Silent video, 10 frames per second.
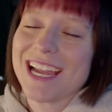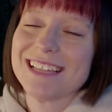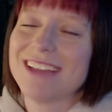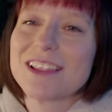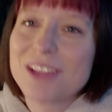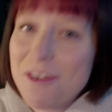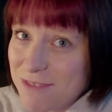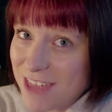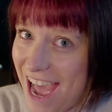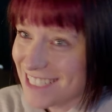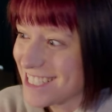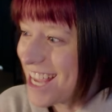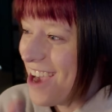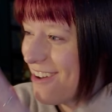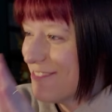love that. So
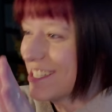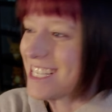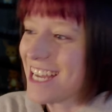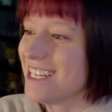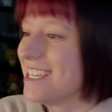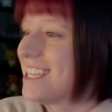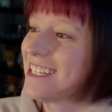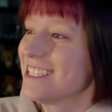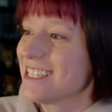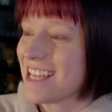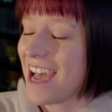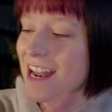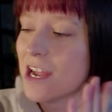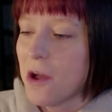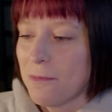I'm excited to get into that,
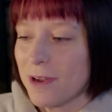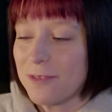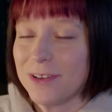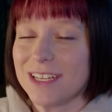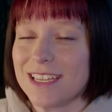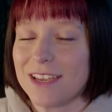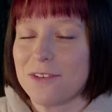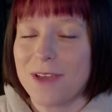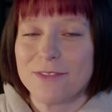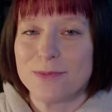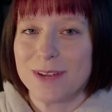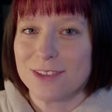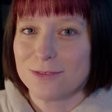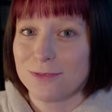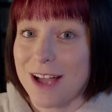but I want to give everybody their
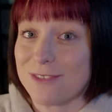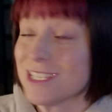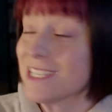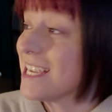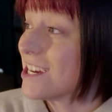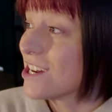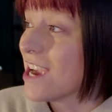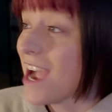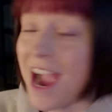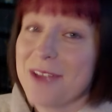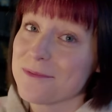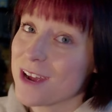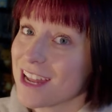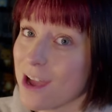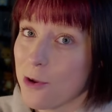flowers here. I'm
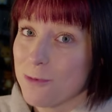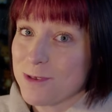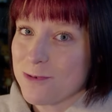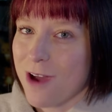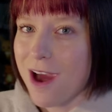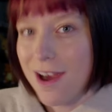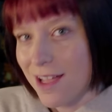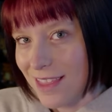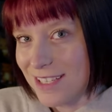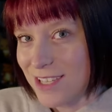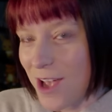ready. I hope you are. Let's go.